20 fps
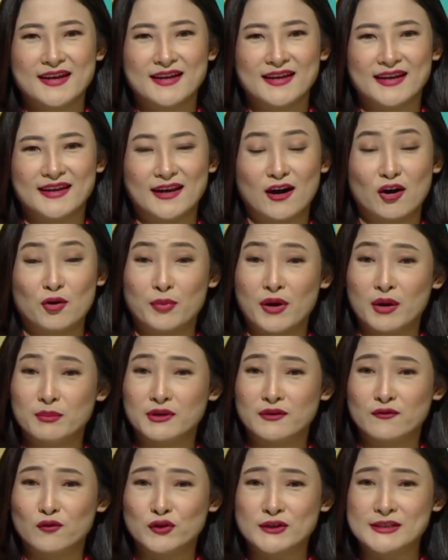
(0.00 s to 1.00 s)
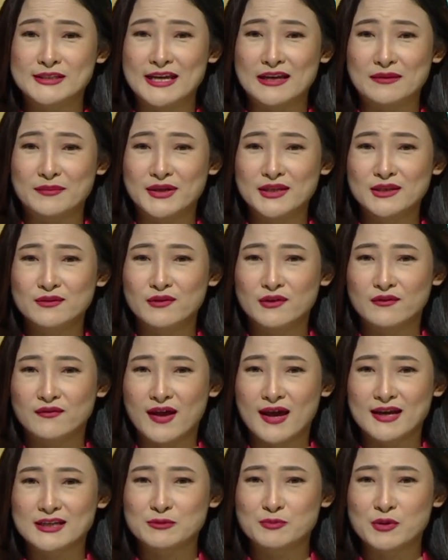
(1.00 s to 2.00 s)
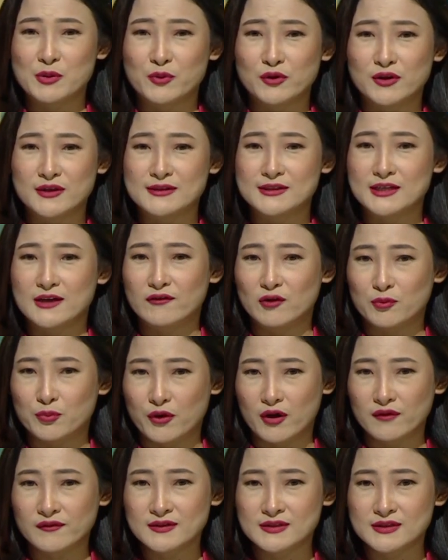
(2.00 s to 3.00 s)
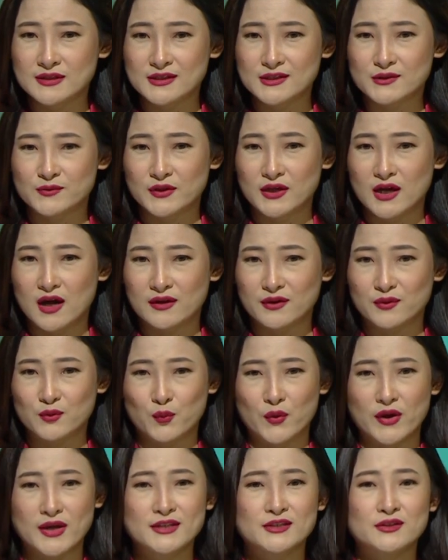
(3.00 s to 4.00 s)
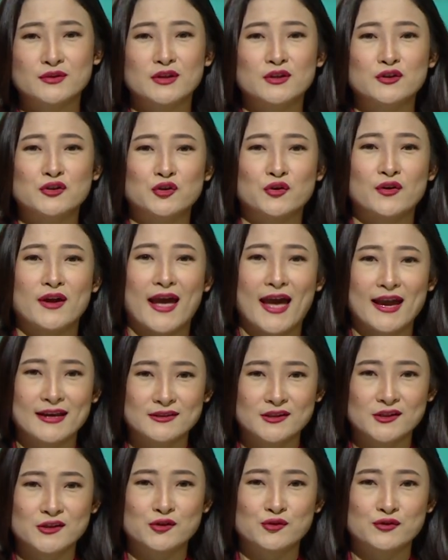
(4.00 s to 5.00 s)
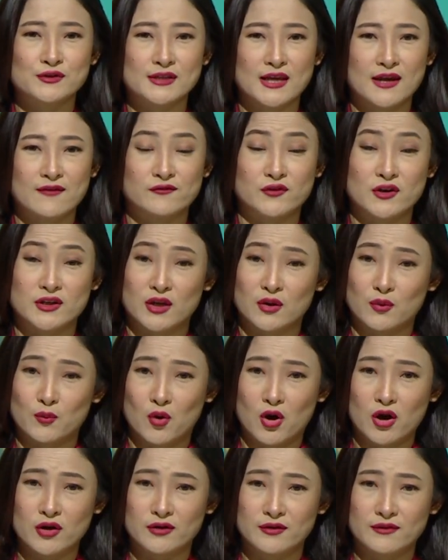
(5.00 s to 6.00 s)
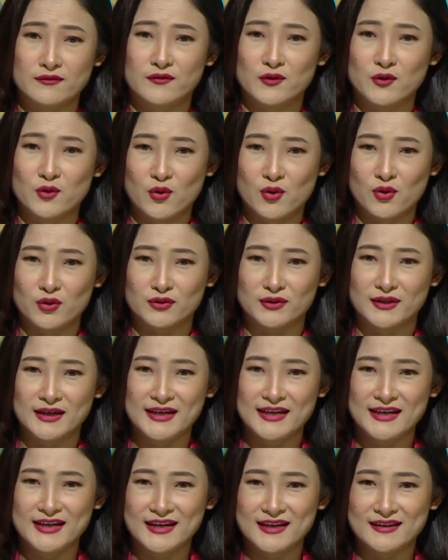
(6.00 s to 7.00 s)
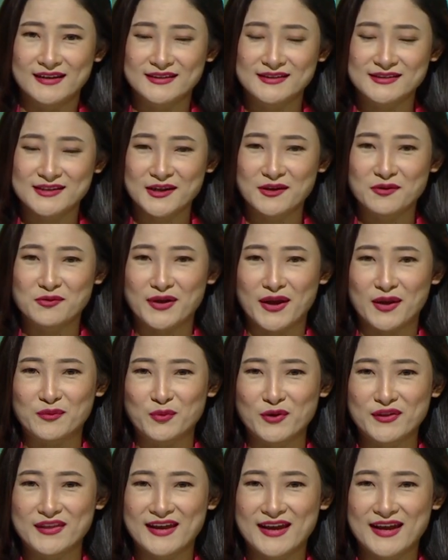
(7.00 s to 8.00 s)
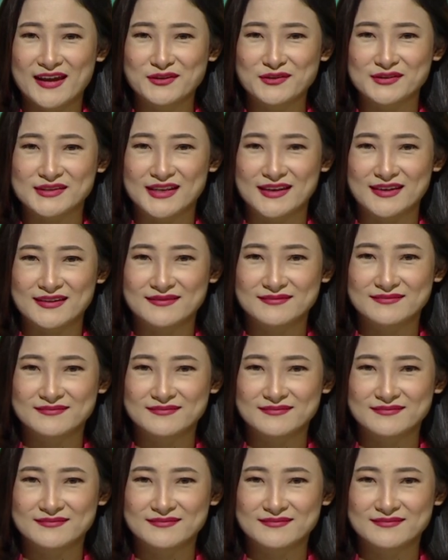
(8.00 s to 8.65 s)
In our Public Voice segment, we've asked people in several provinces regarding ways to ensure access to safe drinking water for all. Let's take a look at what they had to say.